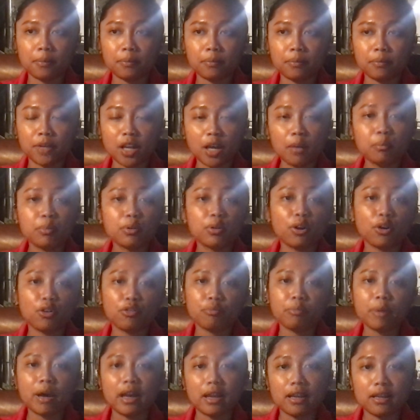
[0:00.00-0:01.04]
number
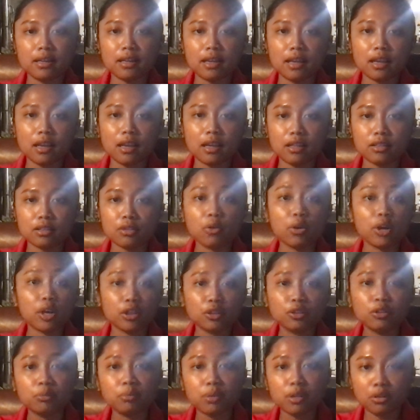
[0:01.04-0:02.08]
of binding is going
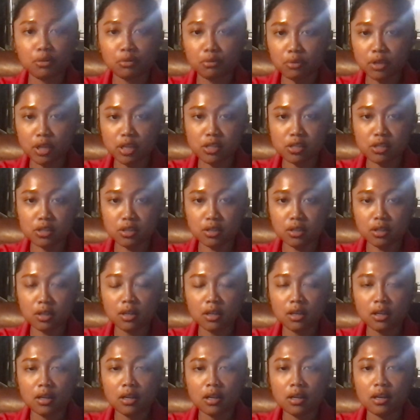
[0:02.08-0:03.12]
to be reached.
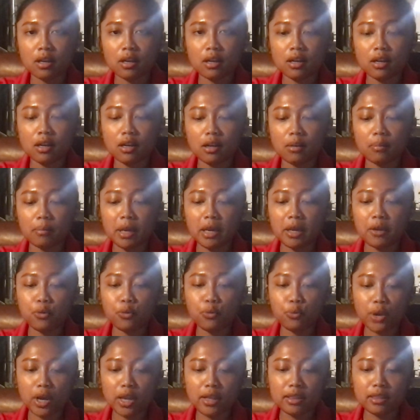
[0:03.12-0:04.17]
And
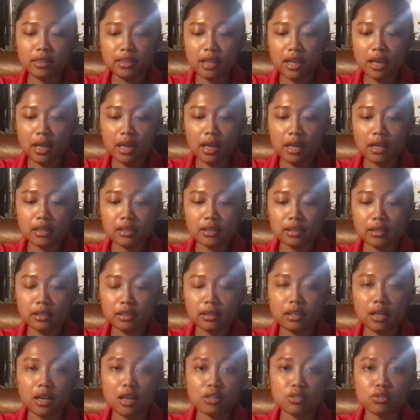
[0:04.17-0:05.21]
when that
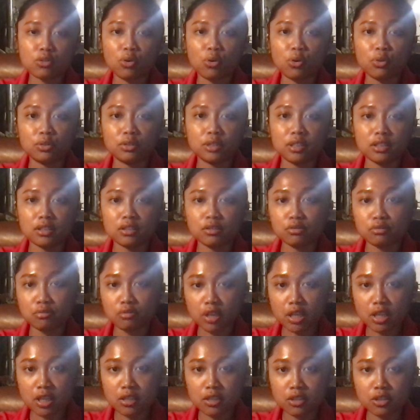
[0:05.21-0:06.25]
threshold is
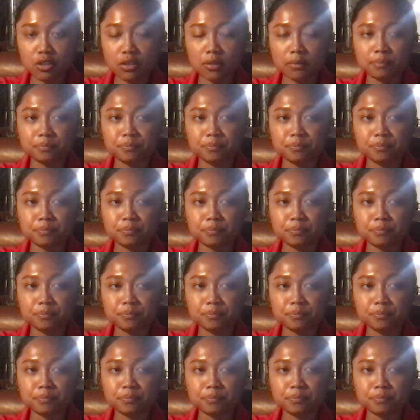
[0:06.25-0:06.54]
reached,